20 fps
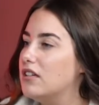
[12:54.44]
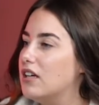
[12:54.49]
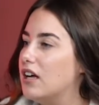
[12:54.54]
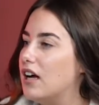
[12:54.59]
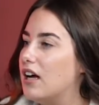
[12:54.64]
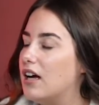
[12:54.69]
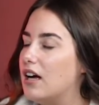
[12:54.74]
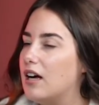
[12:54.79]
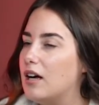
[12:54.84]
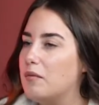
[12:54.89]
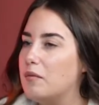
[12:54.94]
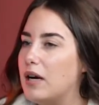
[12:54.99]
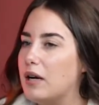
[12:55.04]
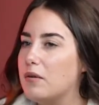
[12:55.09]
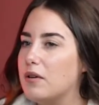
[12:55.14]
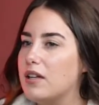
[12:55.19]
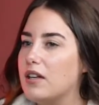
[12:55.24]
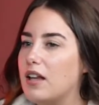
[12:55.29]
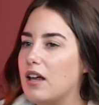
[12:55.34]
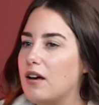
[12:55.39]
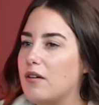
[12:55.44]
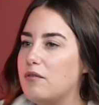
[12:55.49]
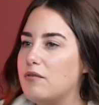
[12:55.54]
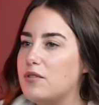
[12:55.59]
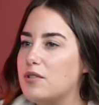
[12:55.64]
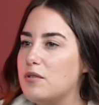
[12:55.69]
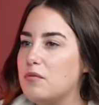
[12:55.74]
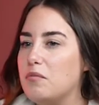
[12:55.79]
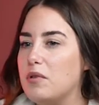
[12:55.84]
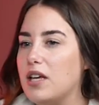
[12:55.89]
Mm-hmm. Um, I would
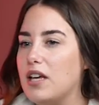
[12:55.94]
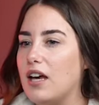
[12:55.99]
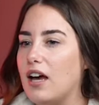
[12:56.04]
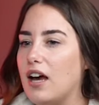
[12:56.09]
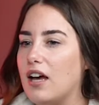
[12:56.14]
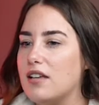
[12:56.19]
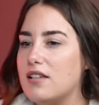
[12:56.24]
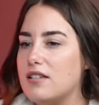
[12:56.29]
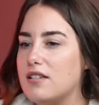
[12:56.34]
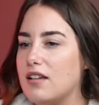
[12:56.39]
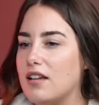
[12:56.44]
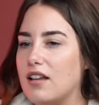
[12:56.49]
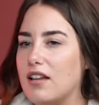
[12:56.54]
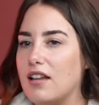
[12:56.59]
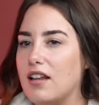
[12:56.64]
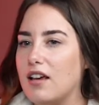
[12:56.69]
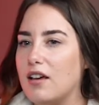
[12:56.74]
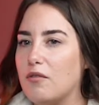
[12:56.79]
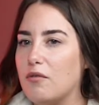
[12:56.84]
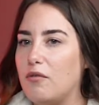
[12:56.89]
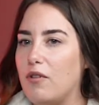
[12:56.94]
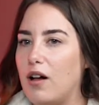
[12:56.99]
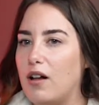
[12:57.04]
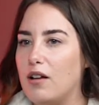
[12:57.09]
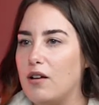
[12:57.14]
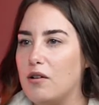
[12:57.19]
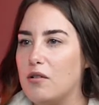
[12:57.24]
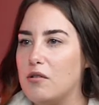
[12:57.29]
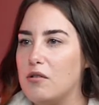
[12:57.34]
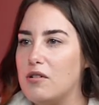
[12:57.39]
love to be asked to like
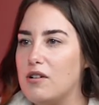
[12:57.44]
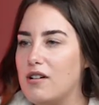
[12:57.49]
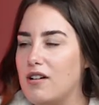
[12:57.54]
follow